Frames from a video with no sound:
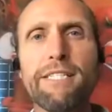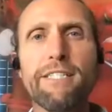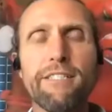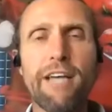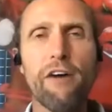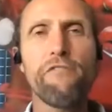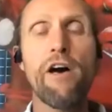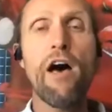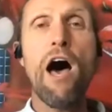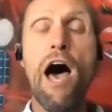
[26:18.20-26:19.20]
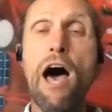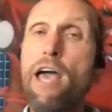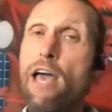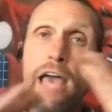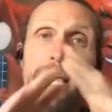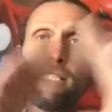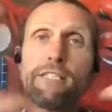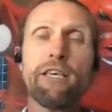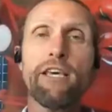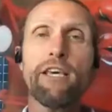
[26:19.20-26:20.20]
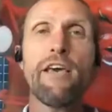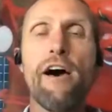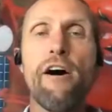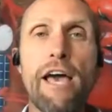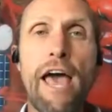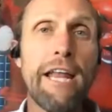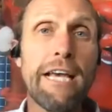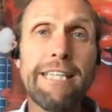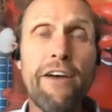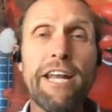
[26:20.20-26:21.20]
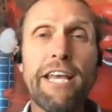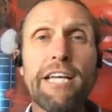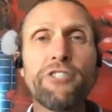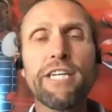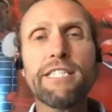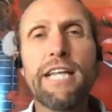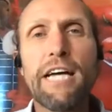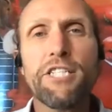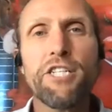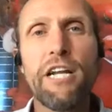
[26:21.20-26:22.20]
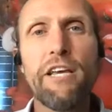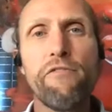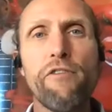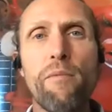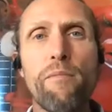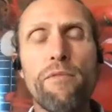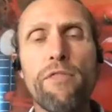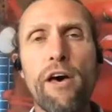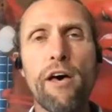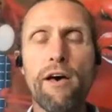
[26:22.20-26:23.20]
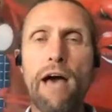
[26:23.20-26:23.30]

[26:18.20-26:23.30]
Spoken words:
itself. Is there any interest nationally from the